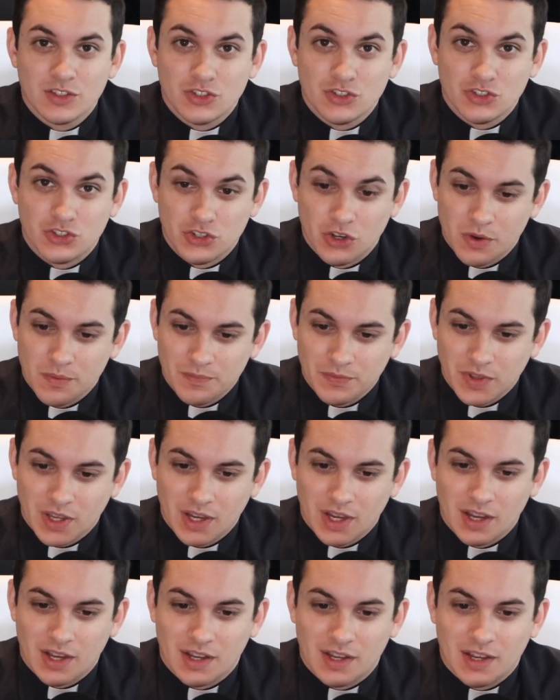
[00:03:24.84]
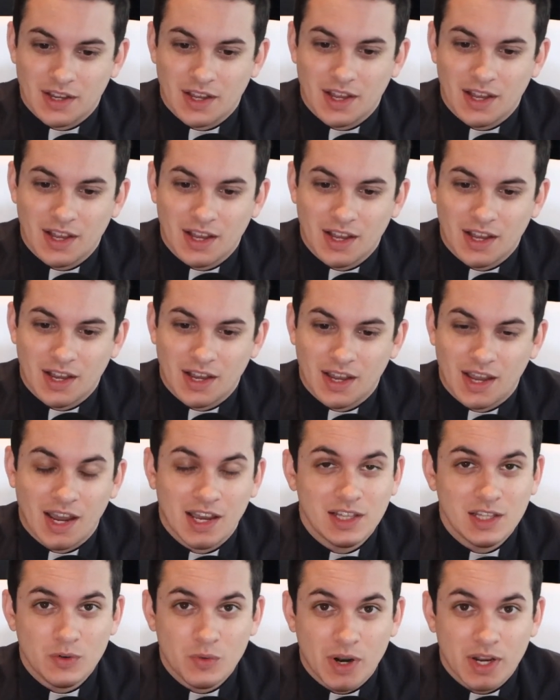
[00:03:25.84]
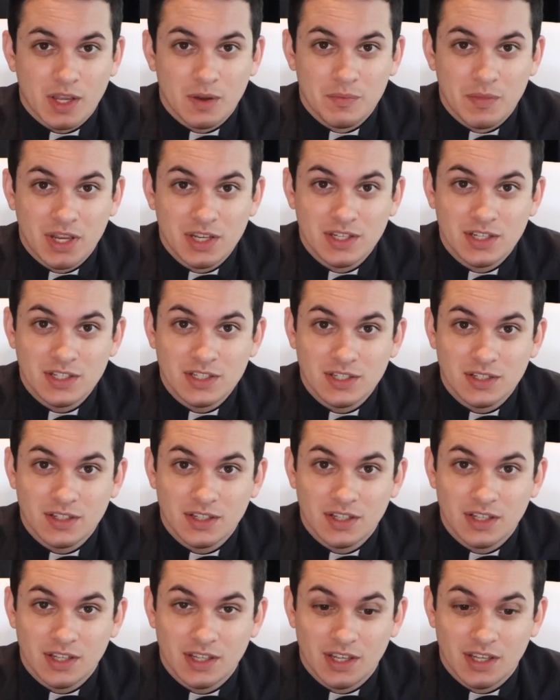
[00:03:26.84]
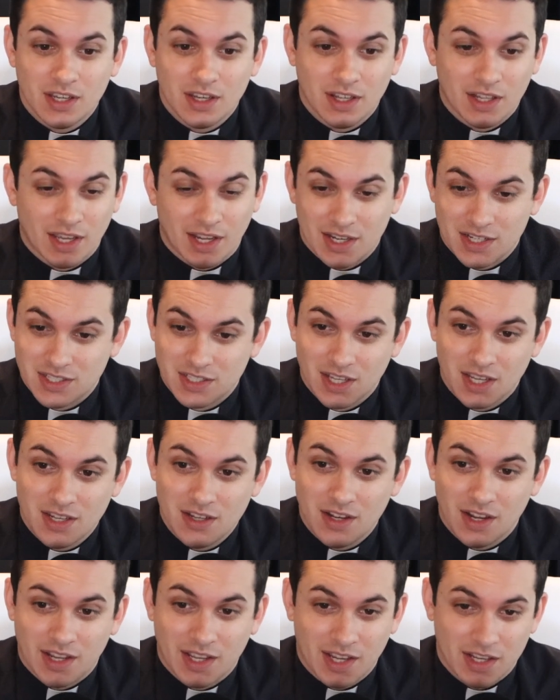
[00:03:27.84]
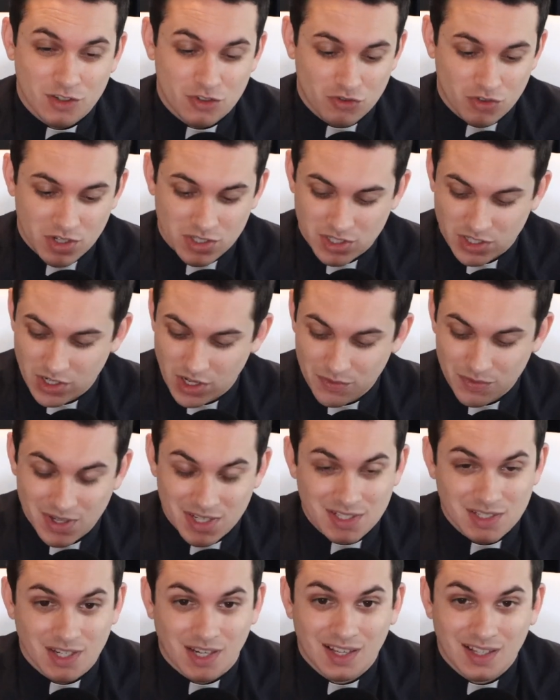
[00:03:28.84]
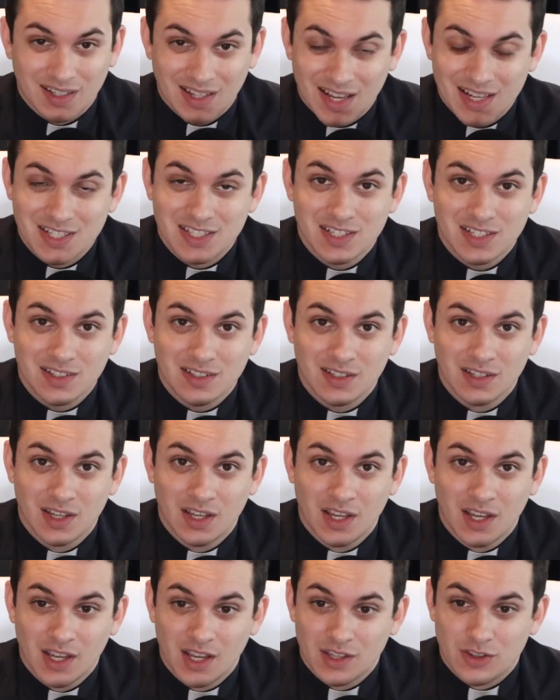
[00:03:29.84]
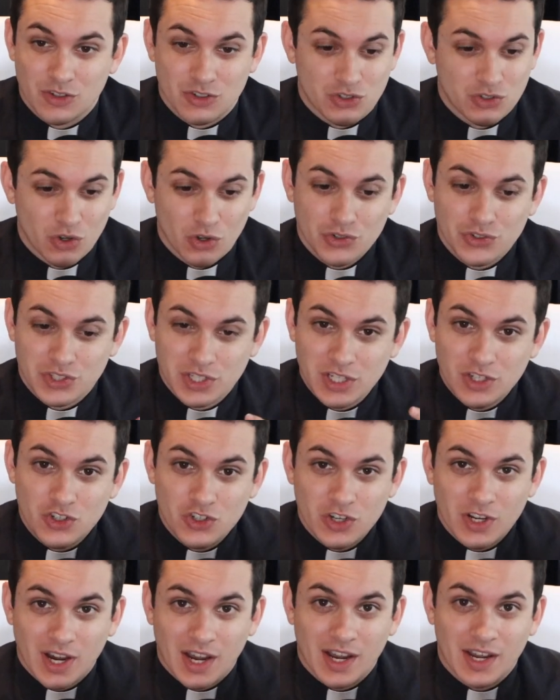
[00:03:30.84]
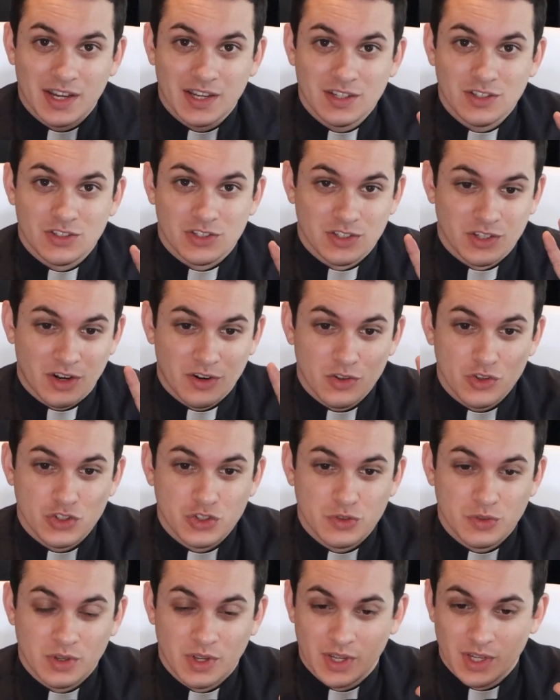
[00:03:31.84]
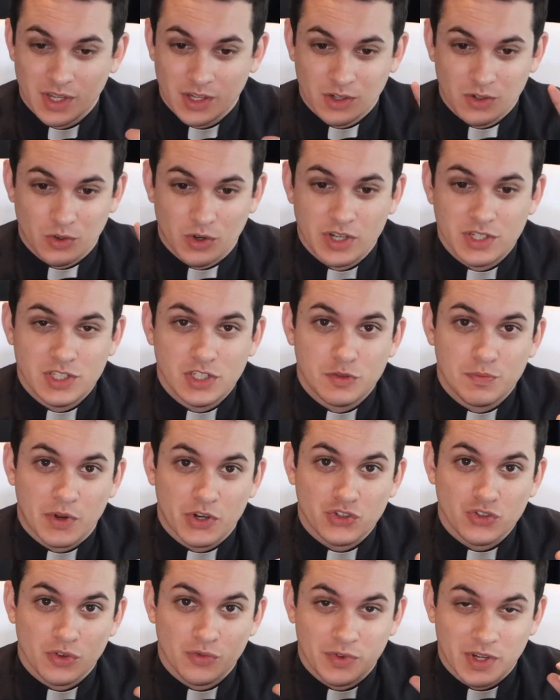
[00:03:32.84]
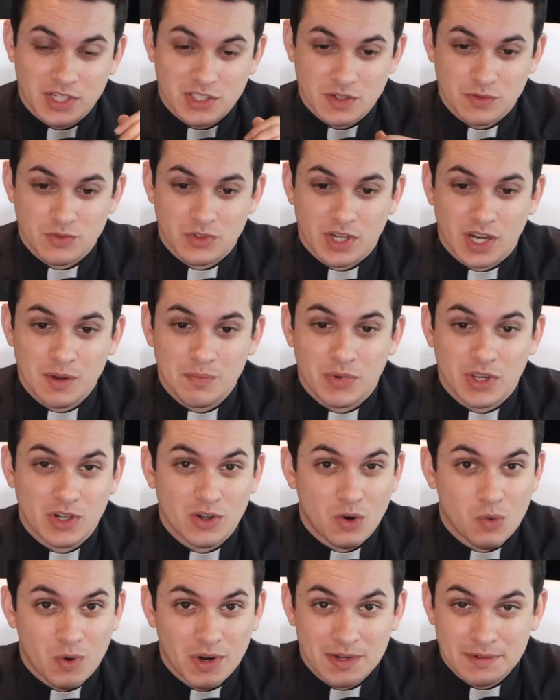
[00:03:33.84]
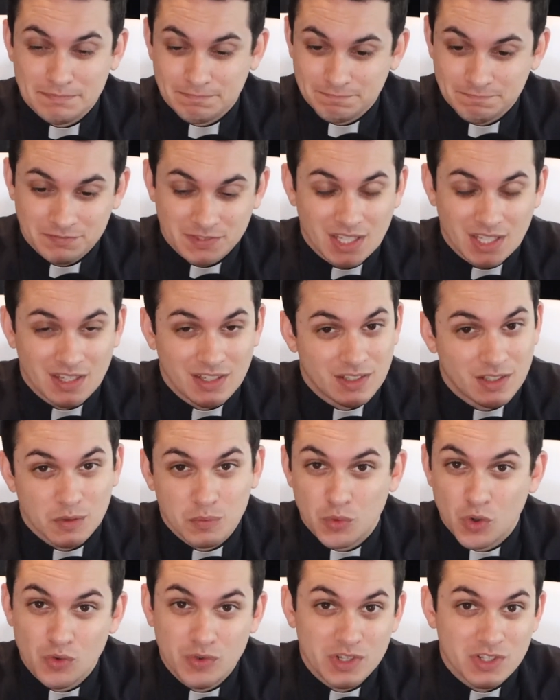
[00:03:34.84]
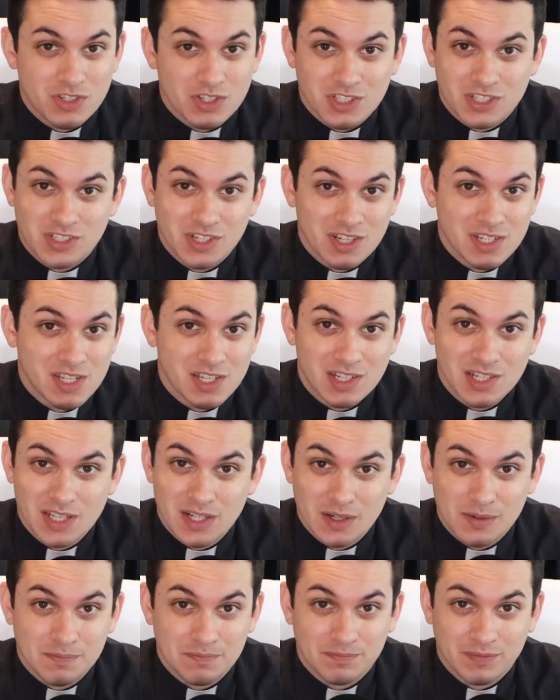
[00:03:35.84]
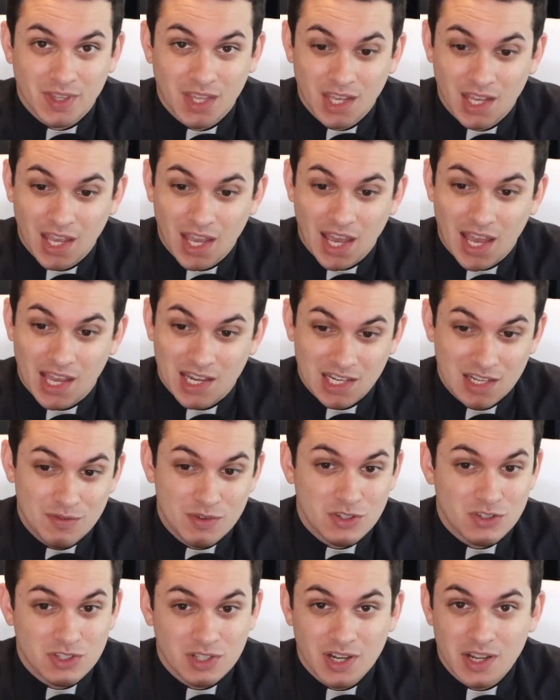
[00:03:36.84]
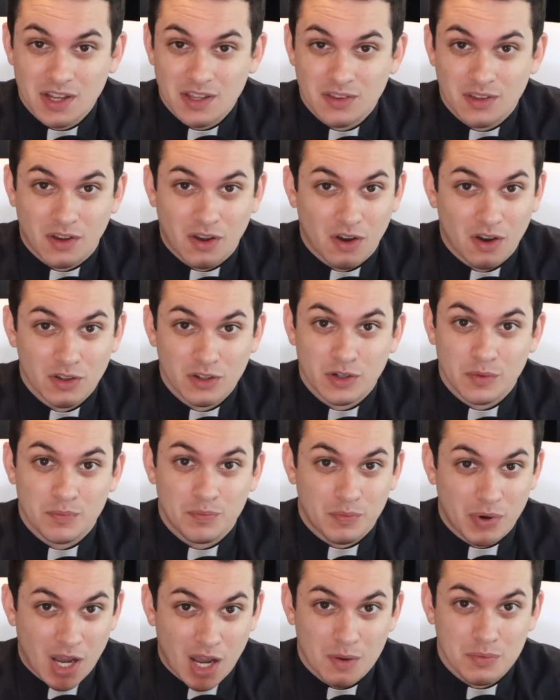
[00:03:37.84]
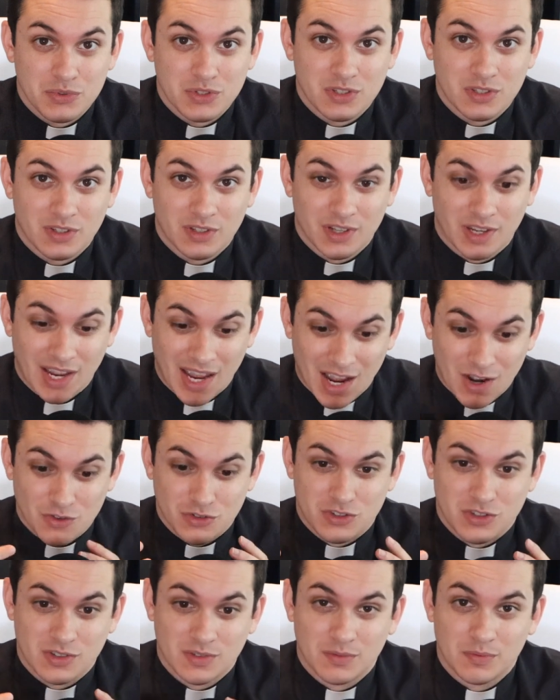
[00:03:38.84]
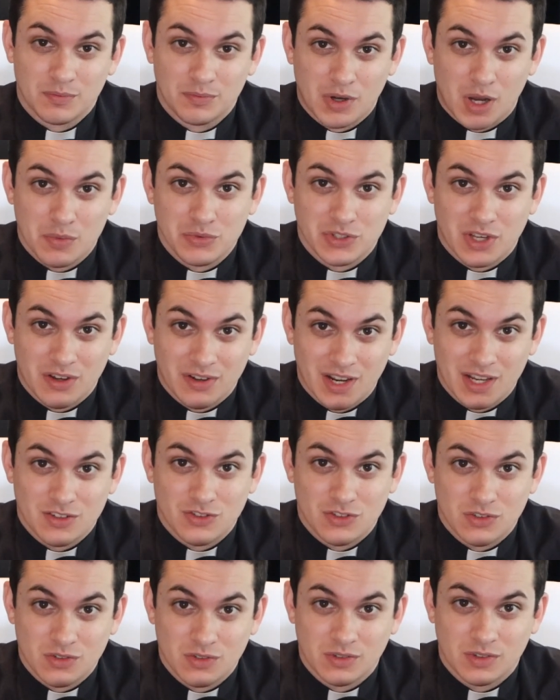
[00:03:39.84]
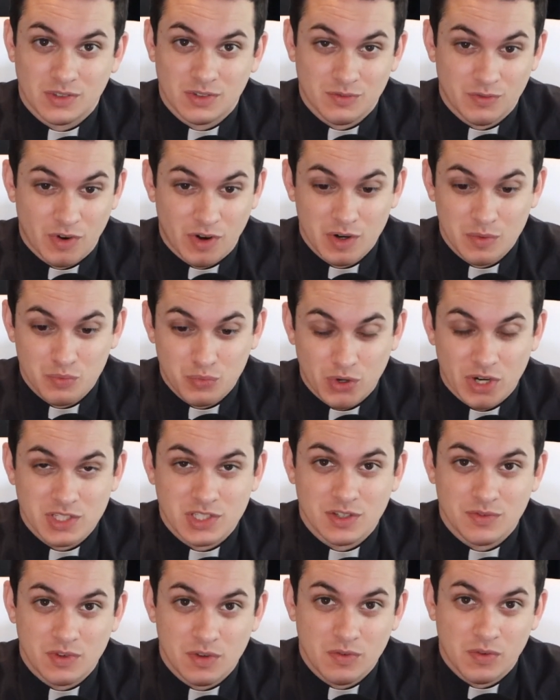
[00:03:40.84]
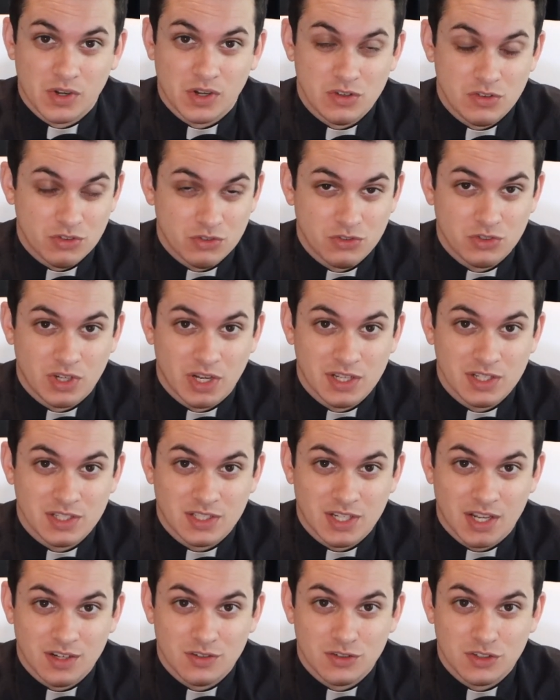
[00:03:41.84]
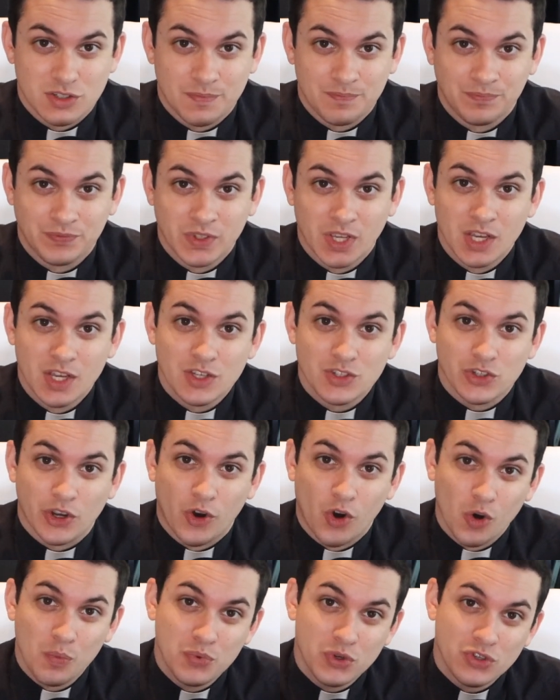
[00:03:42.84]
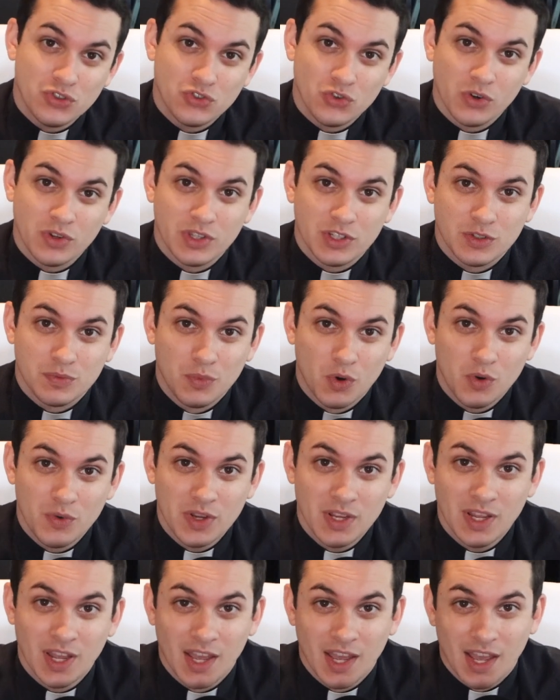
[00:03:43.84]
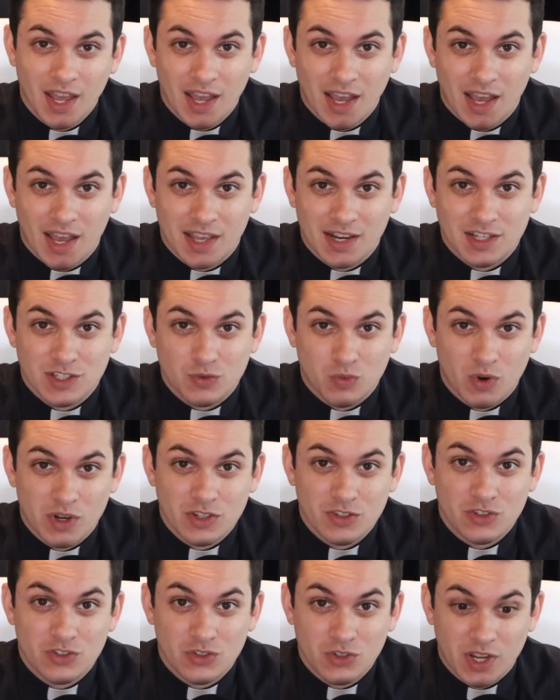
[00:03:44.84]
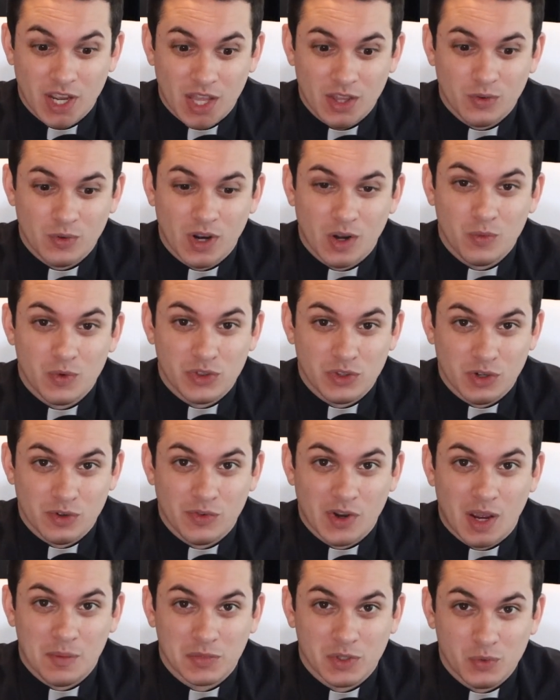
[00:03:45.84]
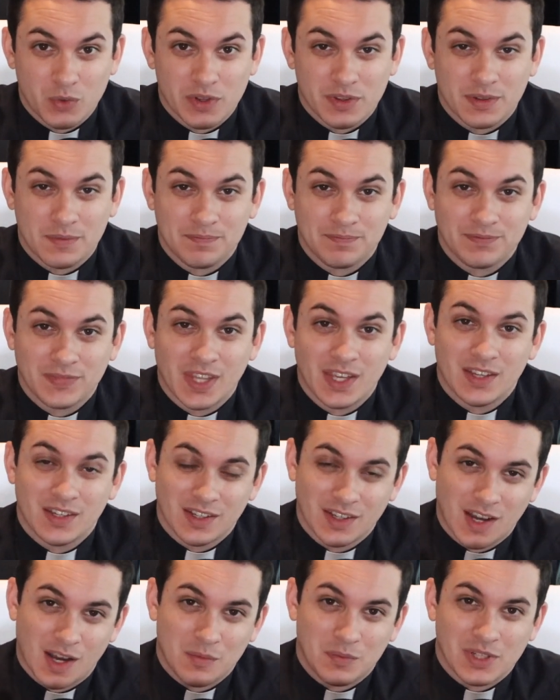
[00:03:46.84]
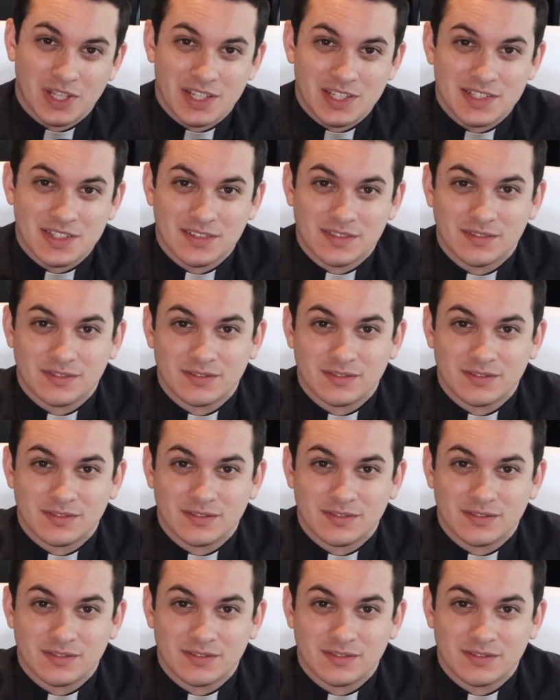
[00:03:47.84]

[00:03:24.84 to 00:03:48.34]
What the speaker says: So I highly recommend it. Like I said, I can't stress enough, it's a classic. There's no CGI, there's none of those crazy special effects of today, but you know what? The movie just doesn't need them. And even today, the color pops out at you. Very impressive even under today's standards. So I hope you enjoyed this movie, and it's one to gather around with your family with. God bless.